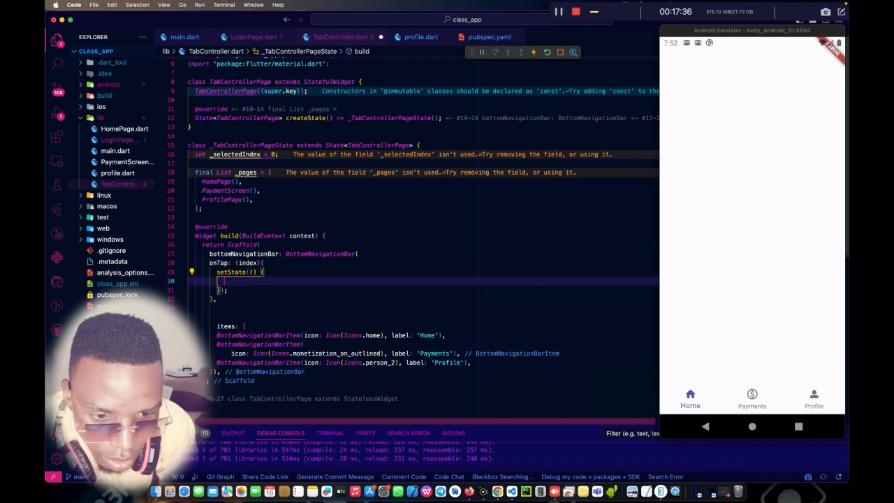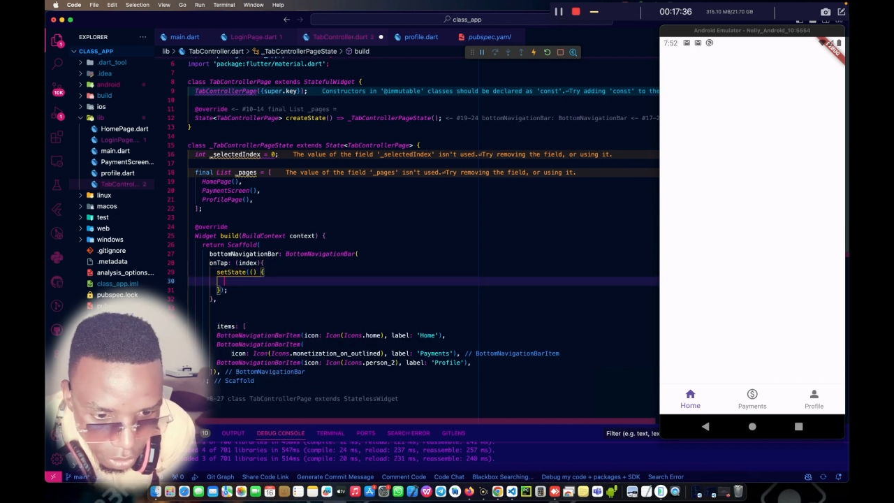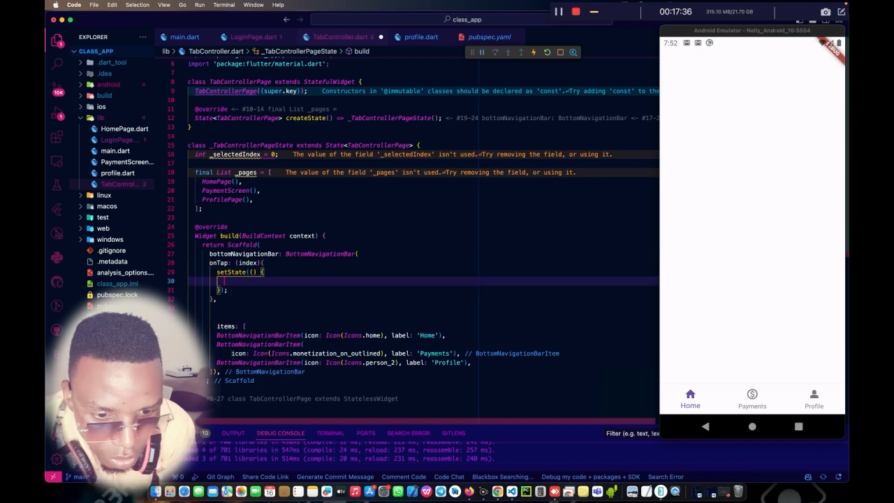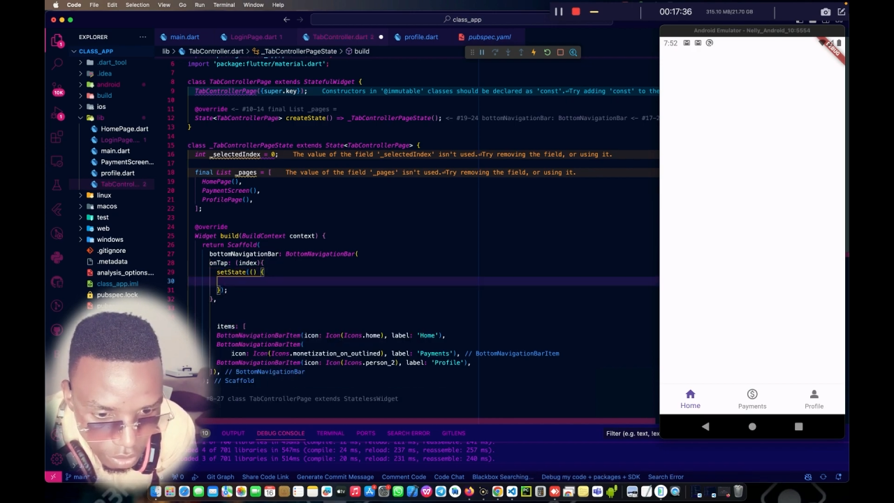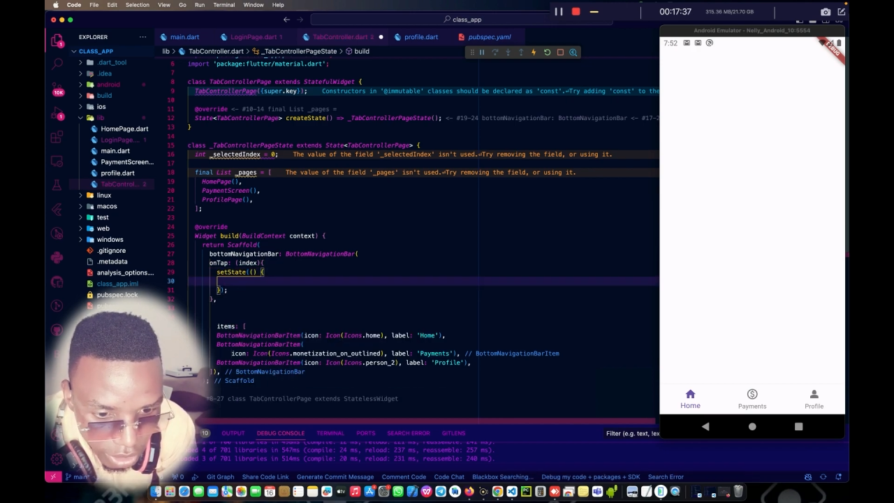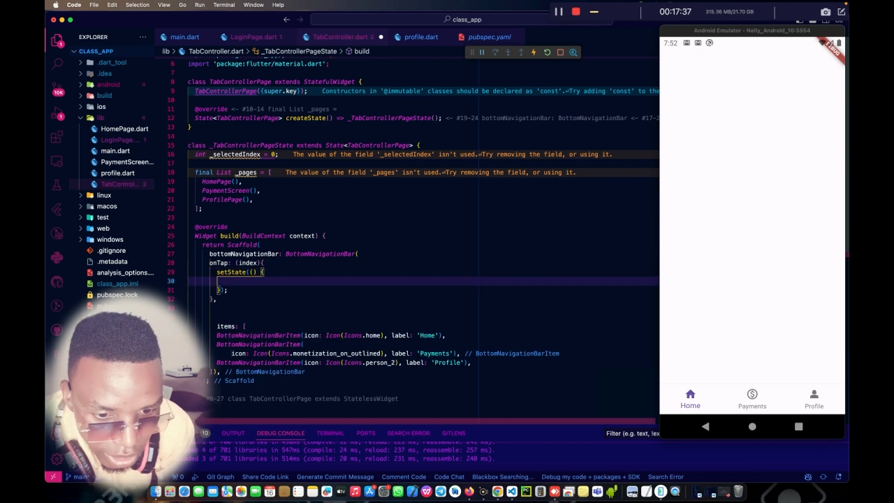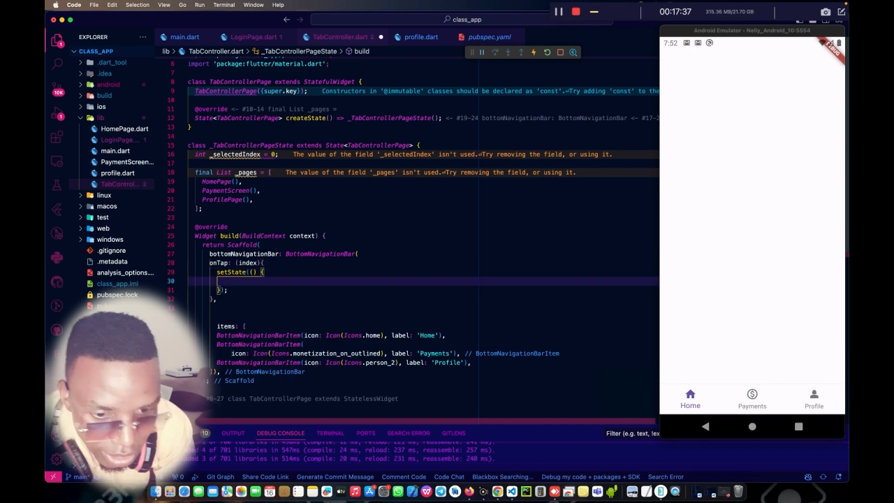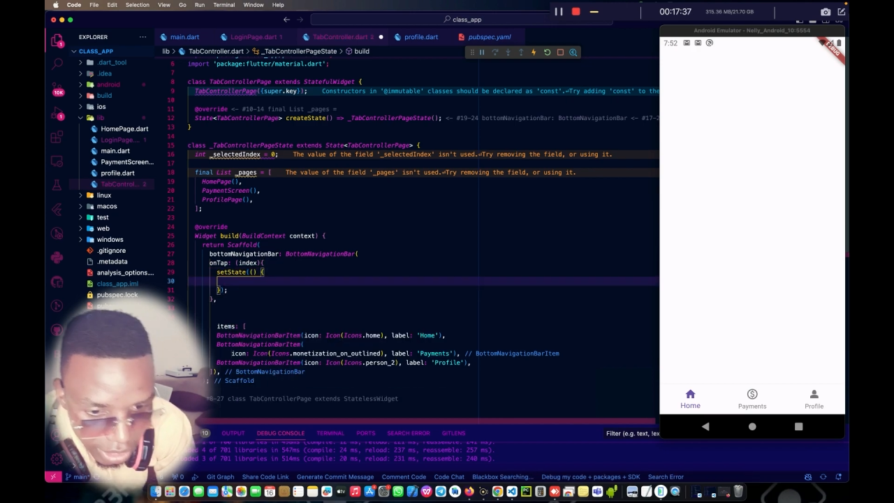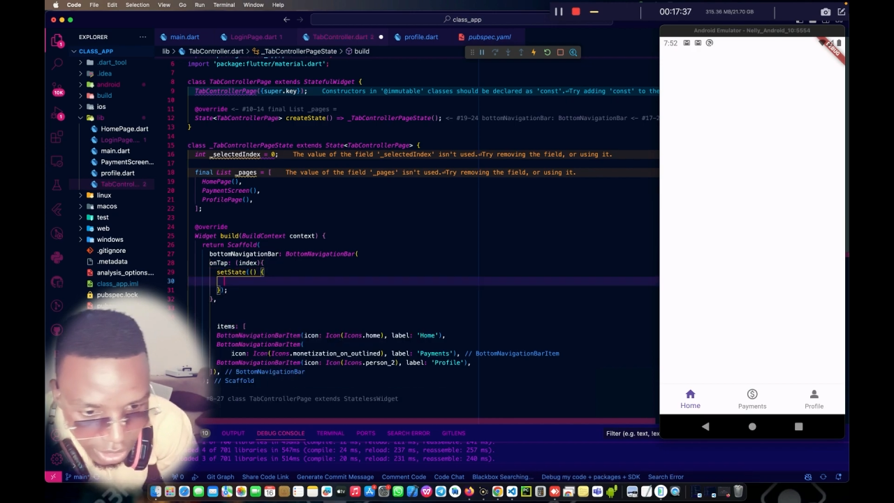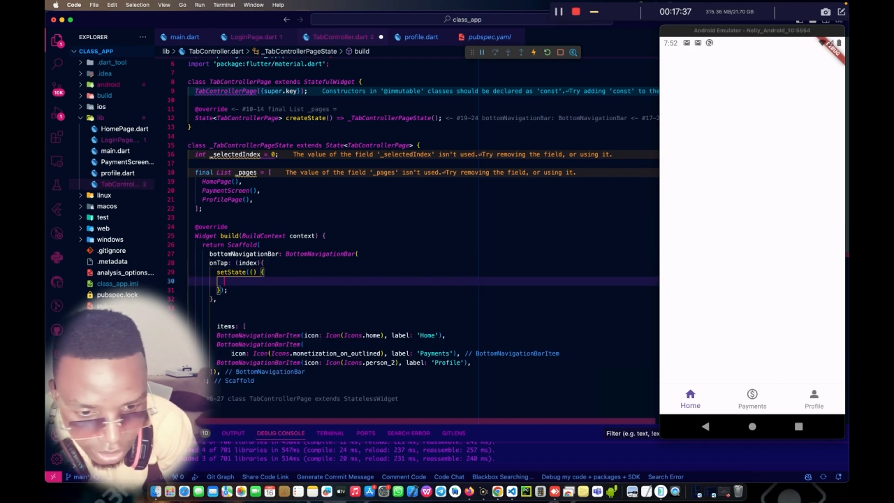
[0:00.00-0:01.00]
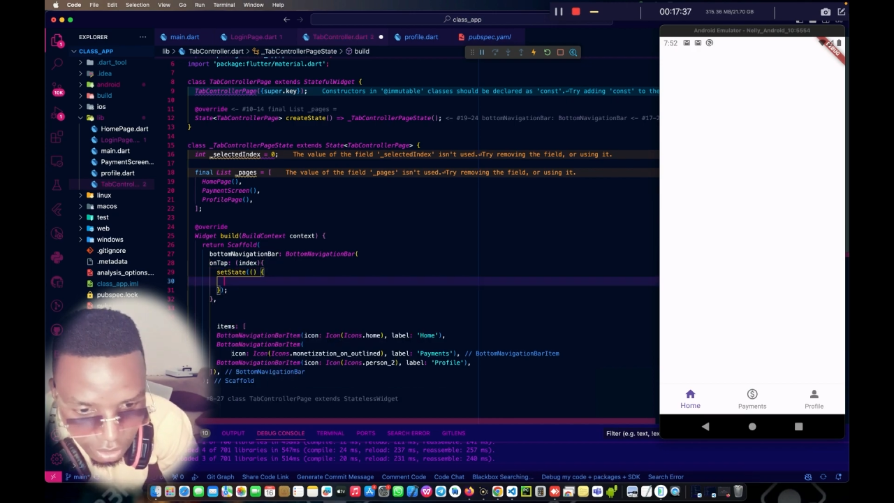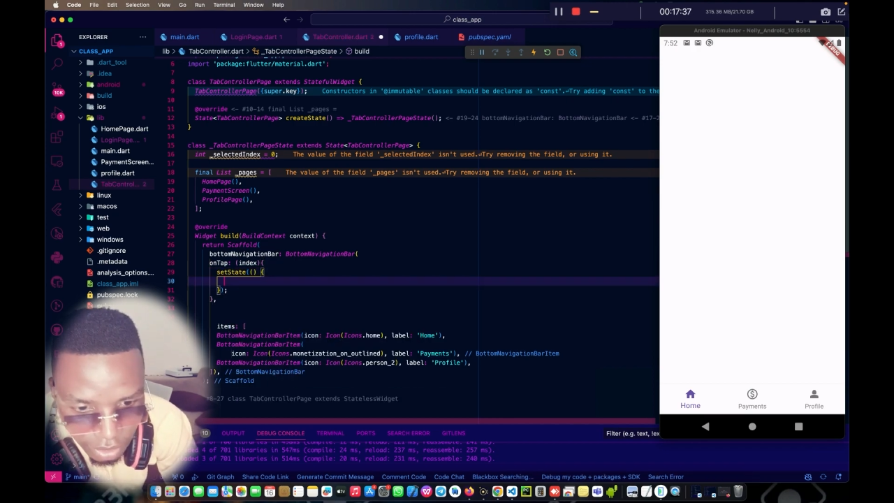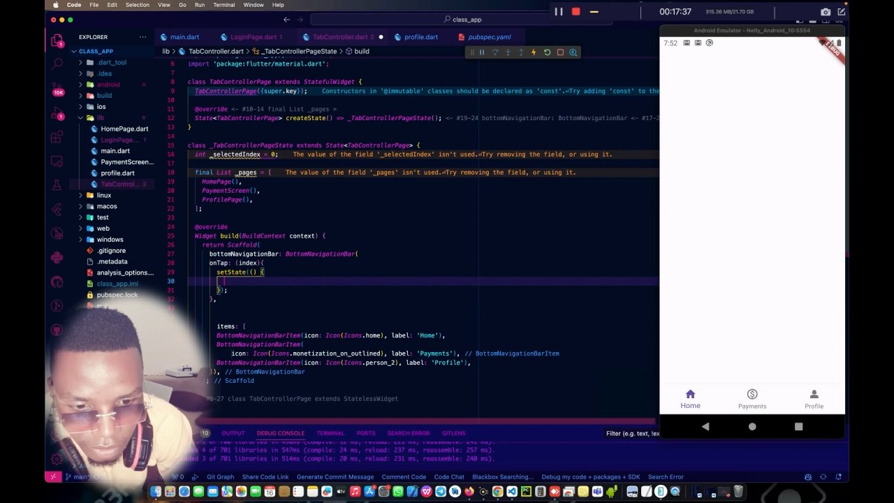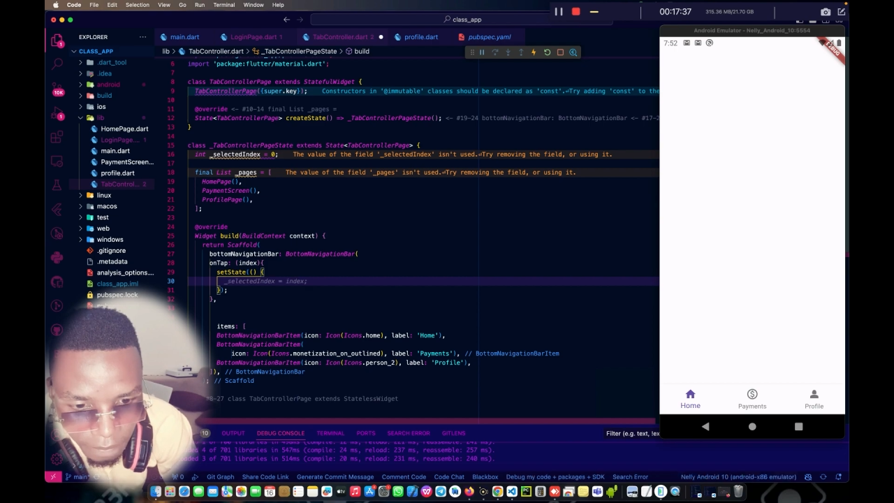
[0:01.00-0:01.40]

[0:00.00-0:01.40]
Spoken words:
going to set state